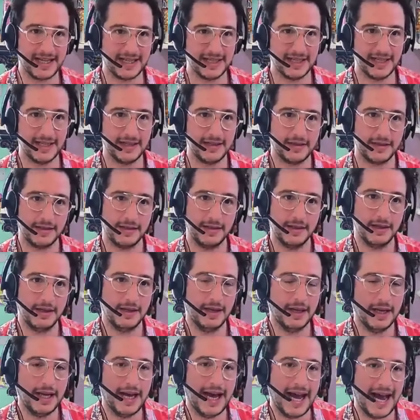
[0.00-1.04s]
guided
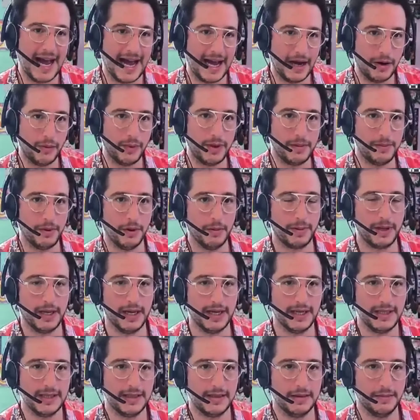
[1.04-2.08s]
how we
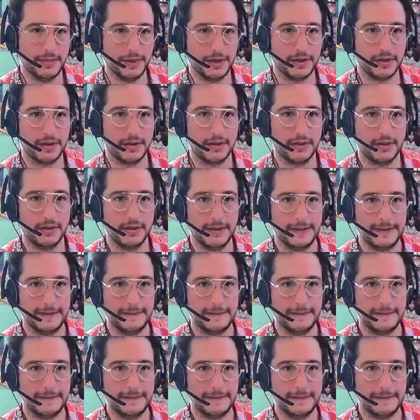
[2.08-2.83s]
populated the book.